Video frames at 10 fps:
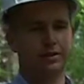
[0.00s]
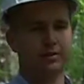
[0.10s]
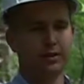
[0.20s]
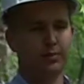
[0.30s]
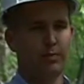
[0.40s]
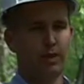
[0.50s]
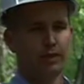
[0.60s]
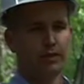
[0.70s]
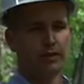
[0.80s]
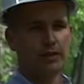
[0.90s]
This
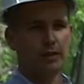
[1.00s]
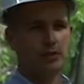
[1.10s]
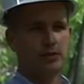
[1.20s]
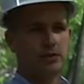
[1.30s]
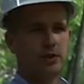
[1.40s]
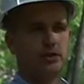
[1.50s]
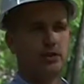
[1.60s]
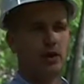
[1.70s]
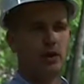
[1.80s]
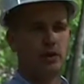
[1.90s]
project covers such a
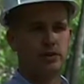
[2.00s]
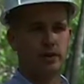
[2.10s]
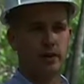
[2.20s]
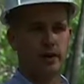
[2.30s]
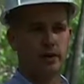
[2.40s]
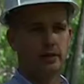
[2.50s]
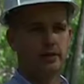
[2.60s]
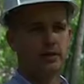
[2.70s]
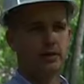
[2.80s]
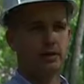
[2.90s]
large area
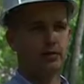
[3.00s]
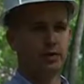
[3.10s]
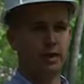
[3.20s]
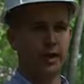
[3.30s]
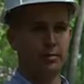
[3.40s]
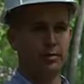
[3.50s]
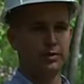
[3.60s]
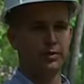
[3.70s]
of the campus.